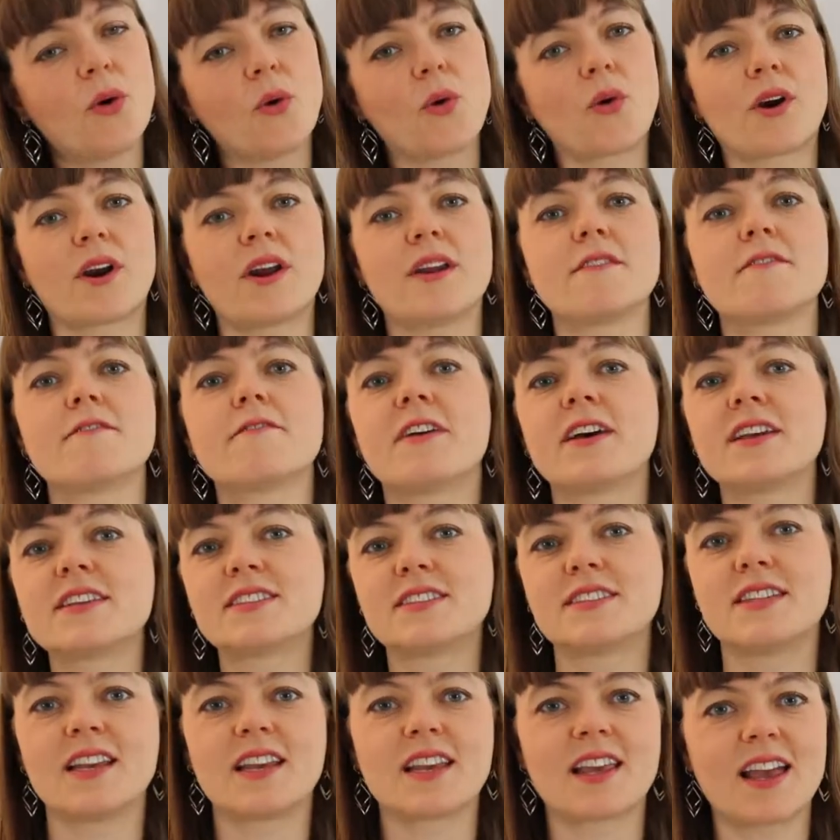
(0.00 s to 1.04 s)
or
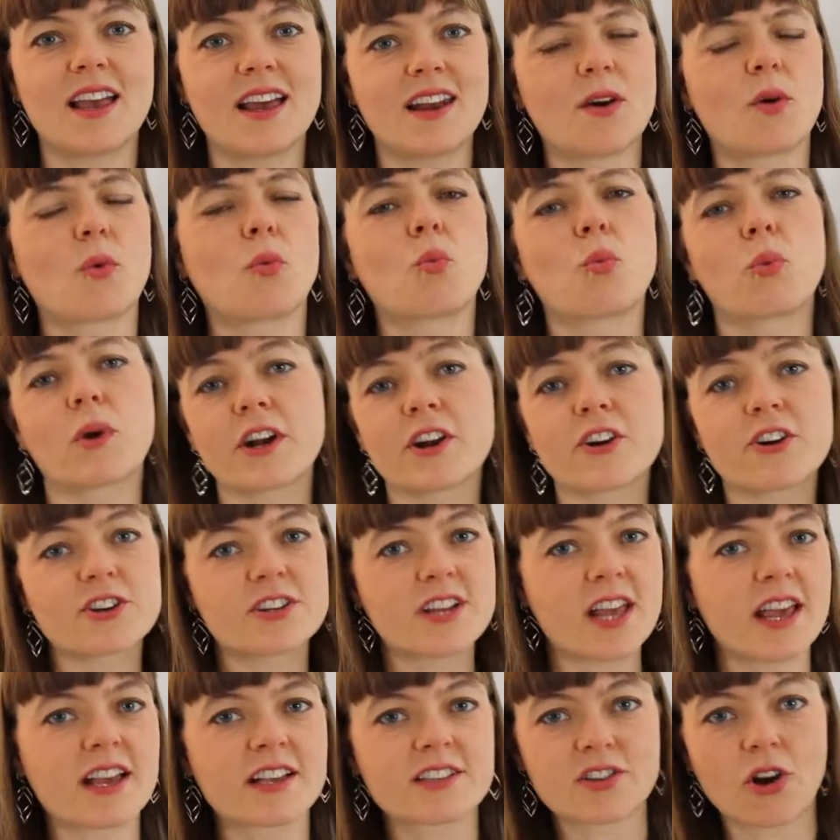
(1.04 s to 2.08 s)
investing in a winner
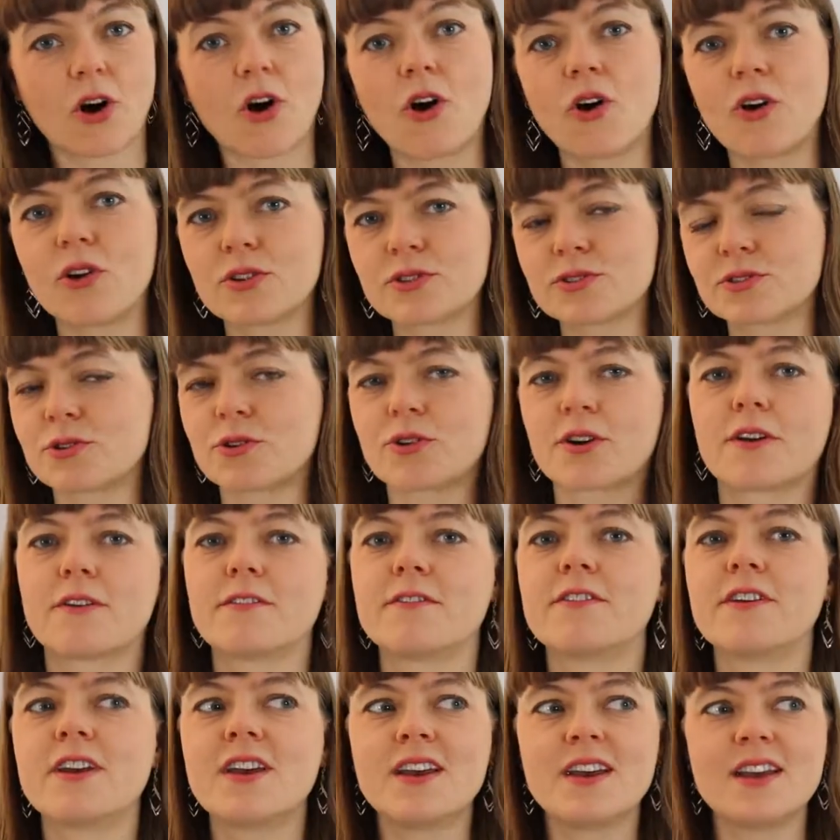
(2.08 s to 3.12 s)
takes all sort
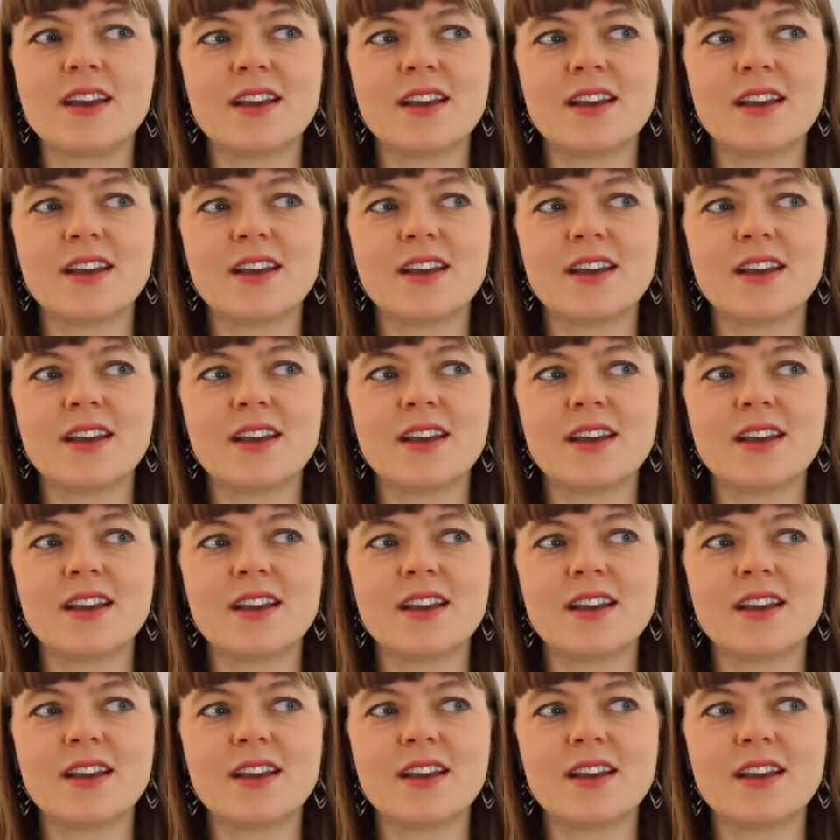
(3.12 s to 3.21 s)
of